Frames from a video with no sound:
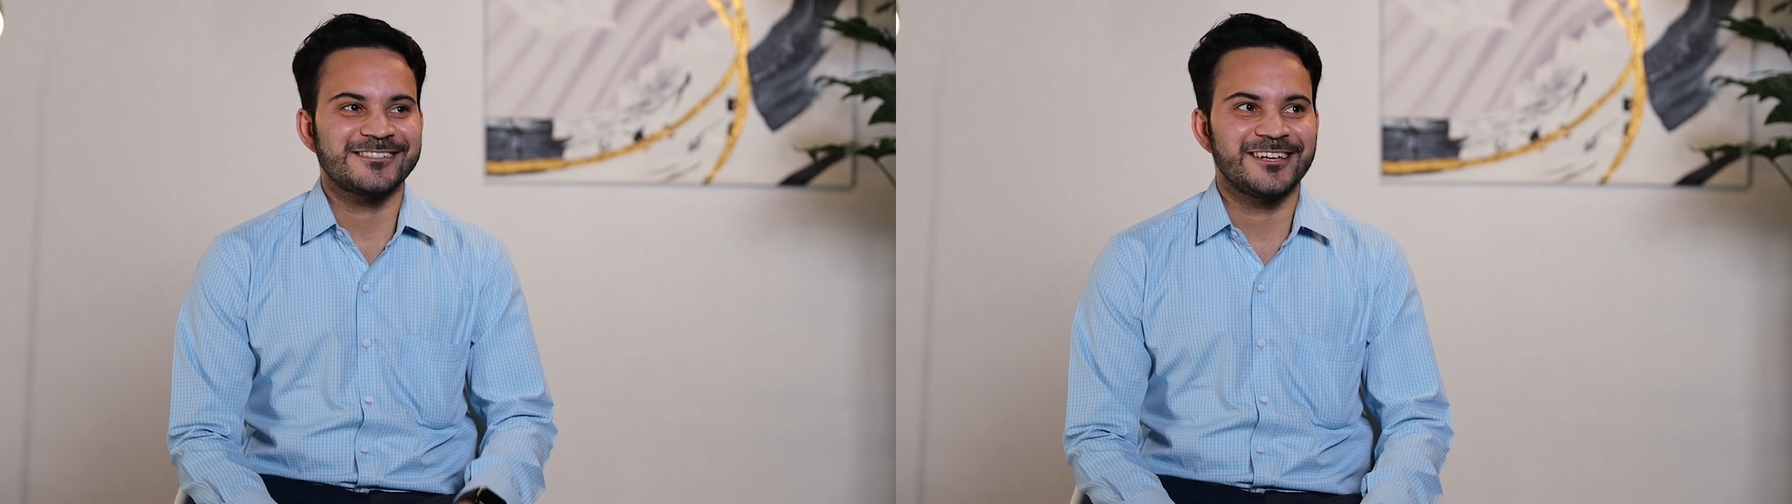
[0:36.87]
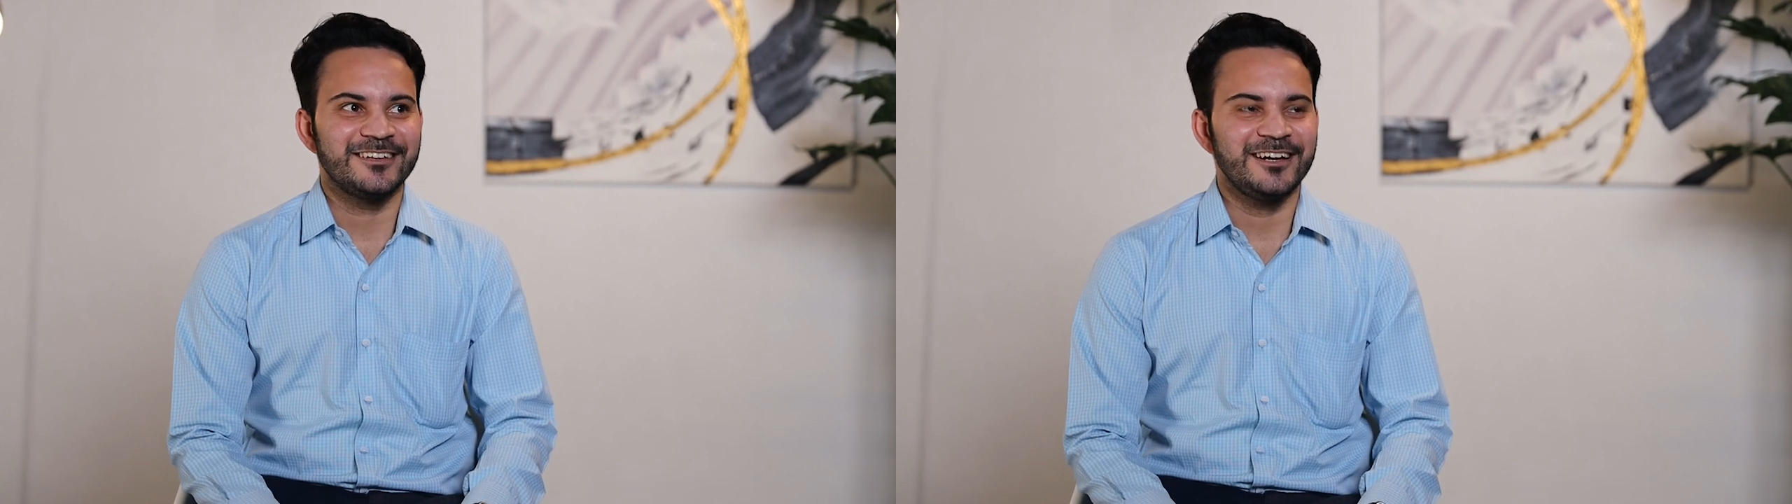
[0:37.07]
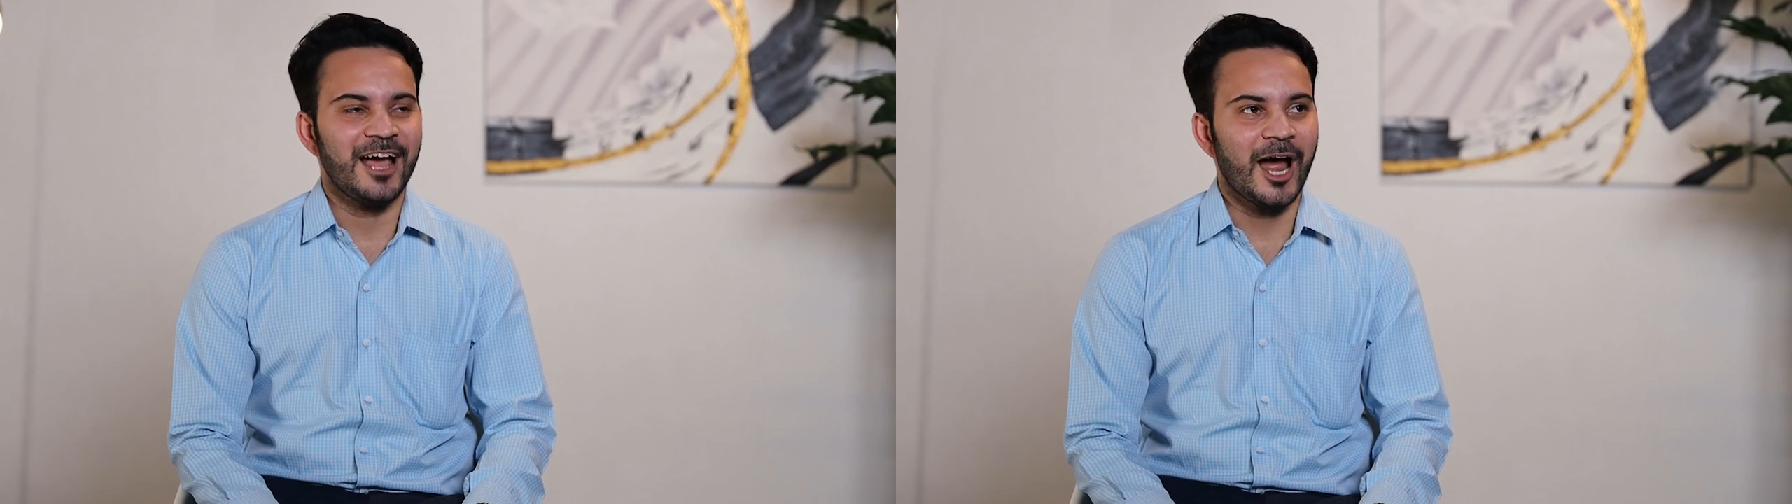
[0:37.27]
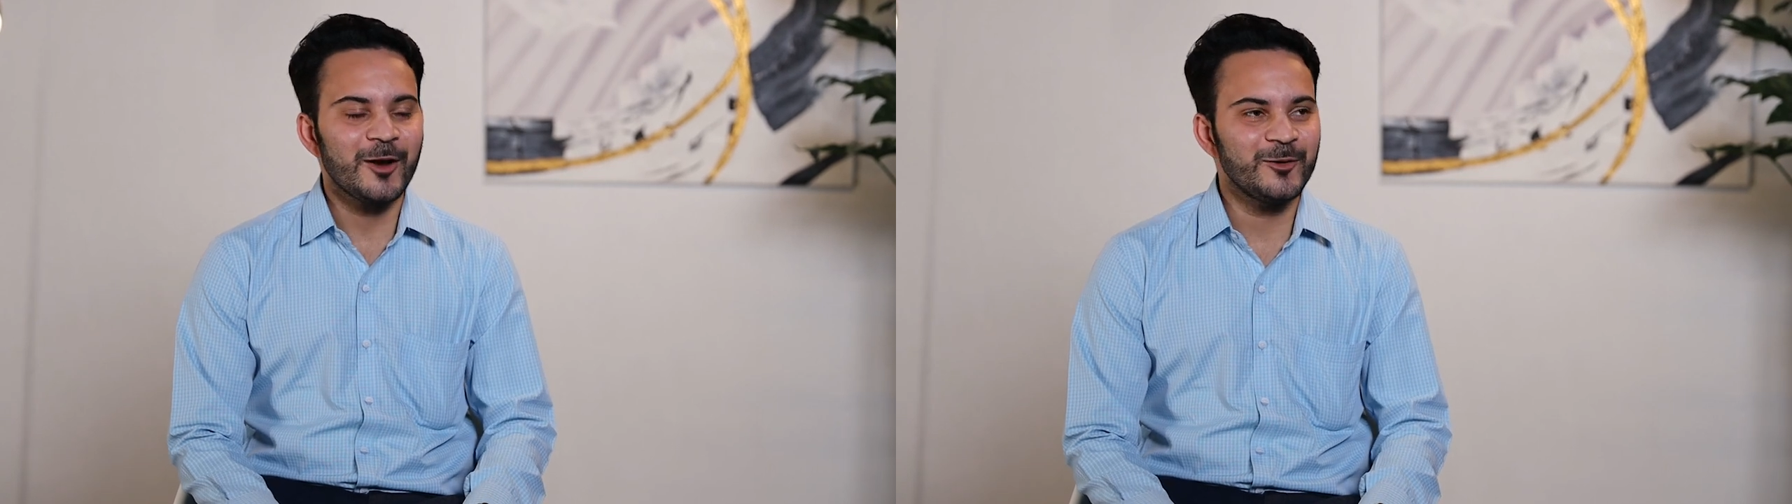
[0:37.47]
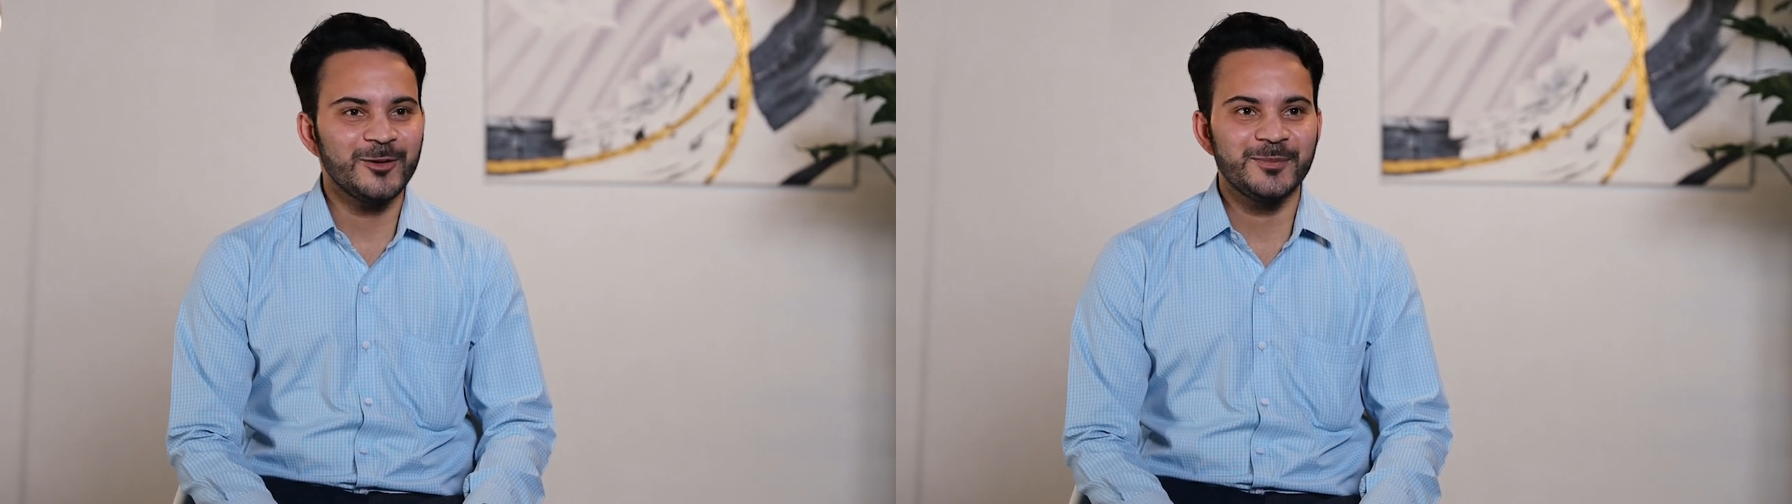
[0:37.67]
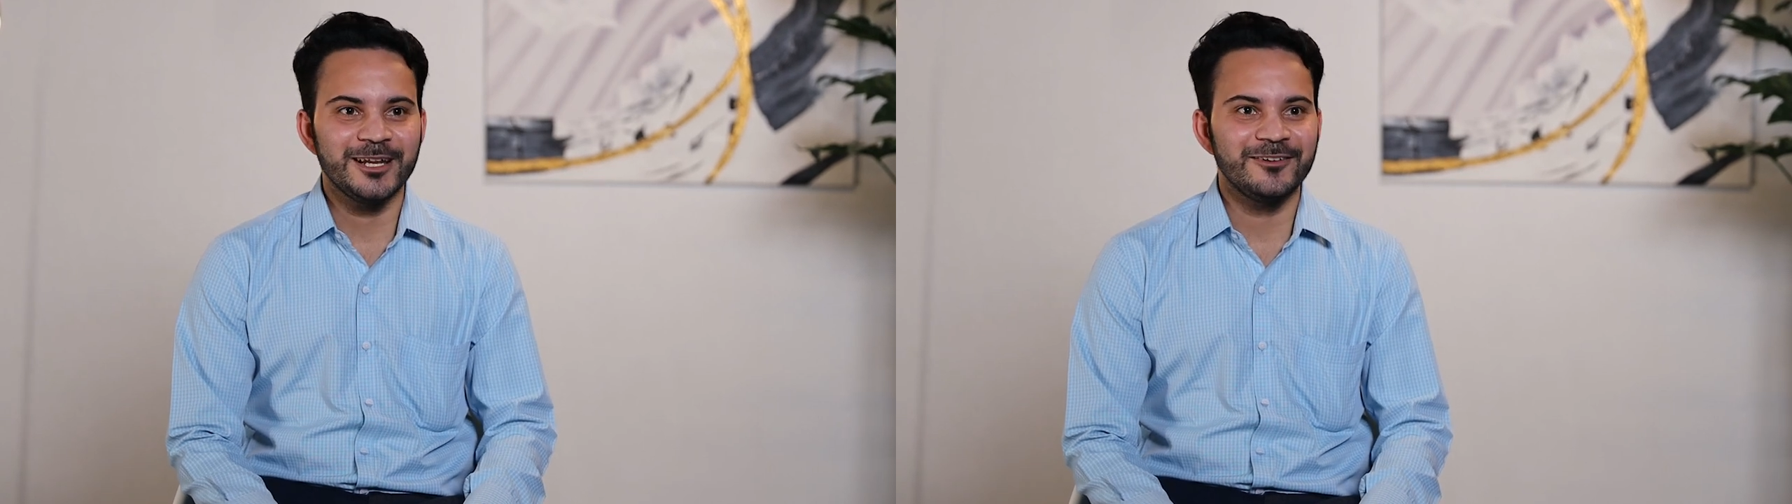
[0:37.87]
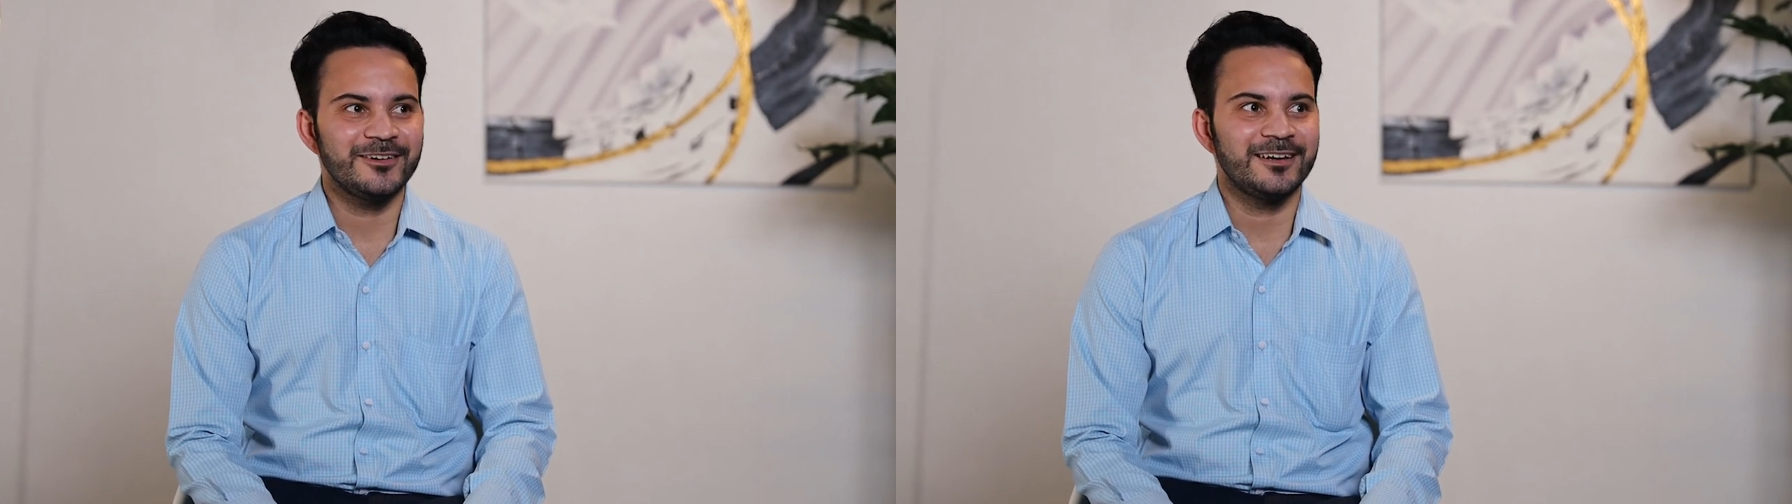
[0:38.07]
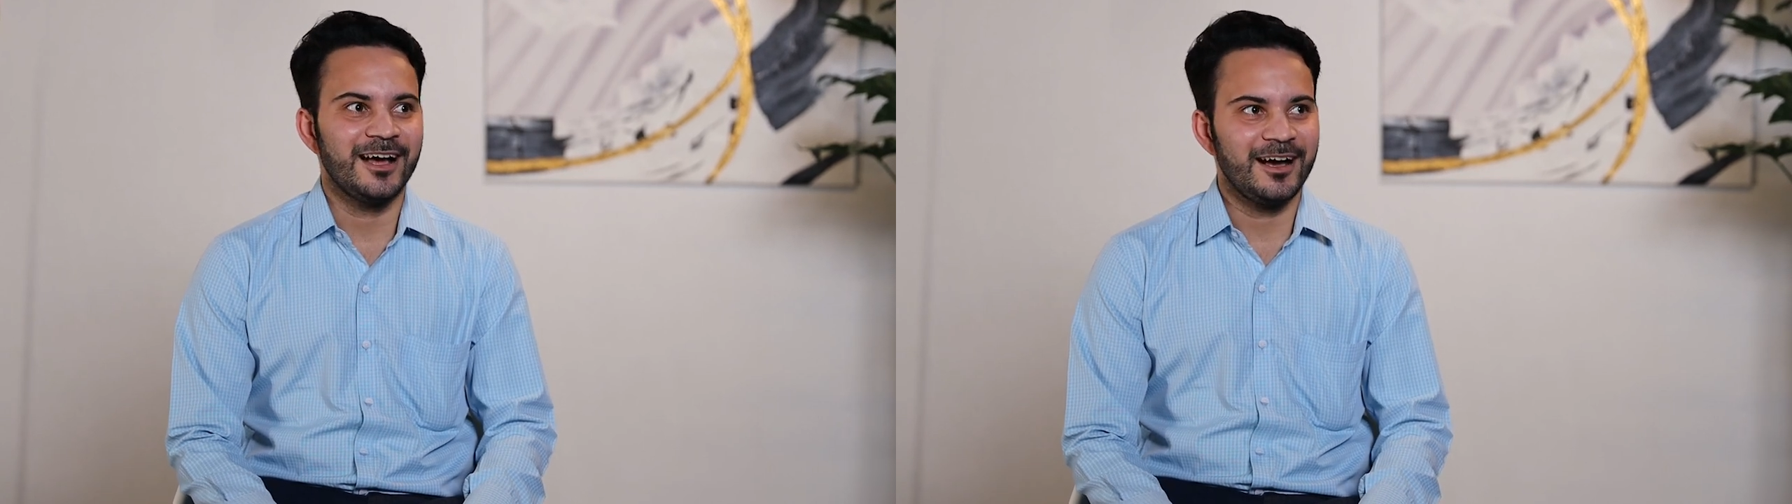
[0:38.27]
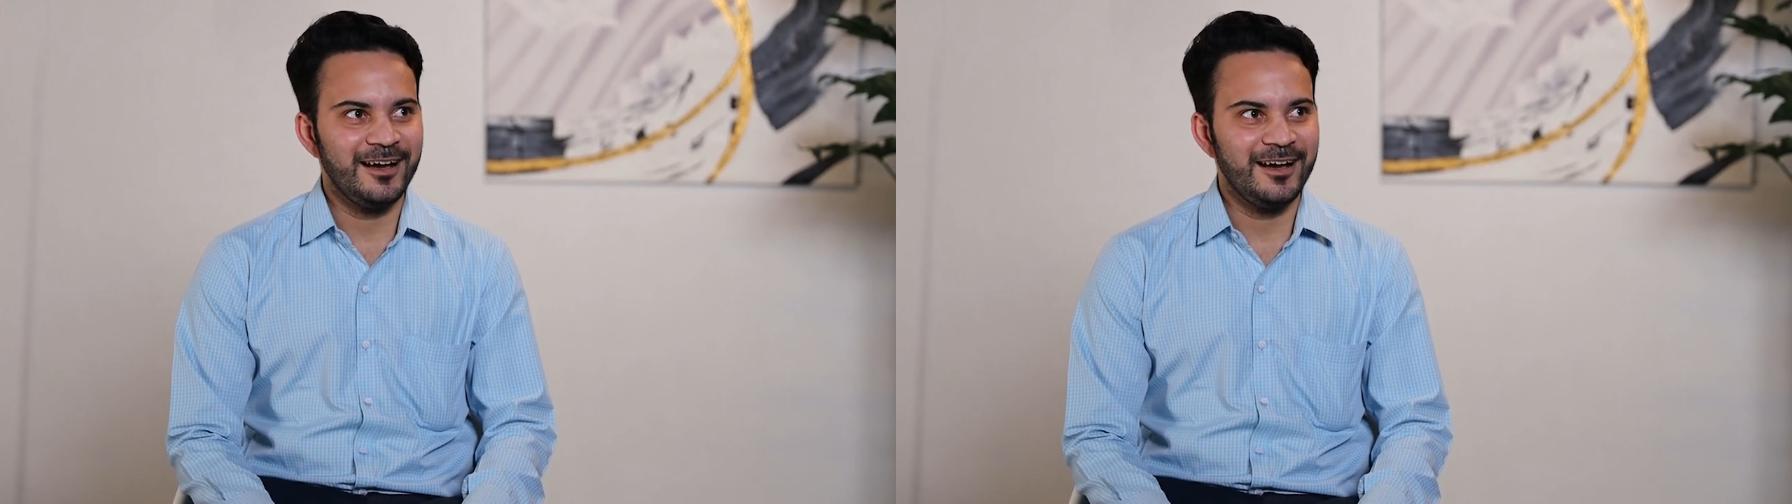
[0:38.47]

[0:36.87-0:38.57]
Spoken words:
seeing it, I couldn't believe it.